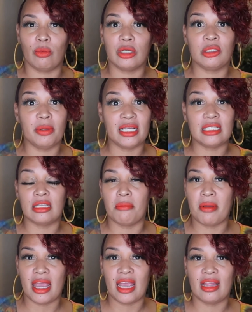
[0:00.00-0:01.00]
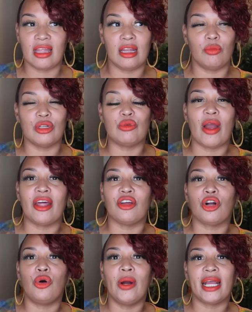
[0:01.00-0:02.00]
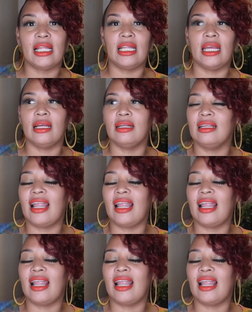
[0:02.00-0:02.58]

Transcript: which means to me that it was rather quickly.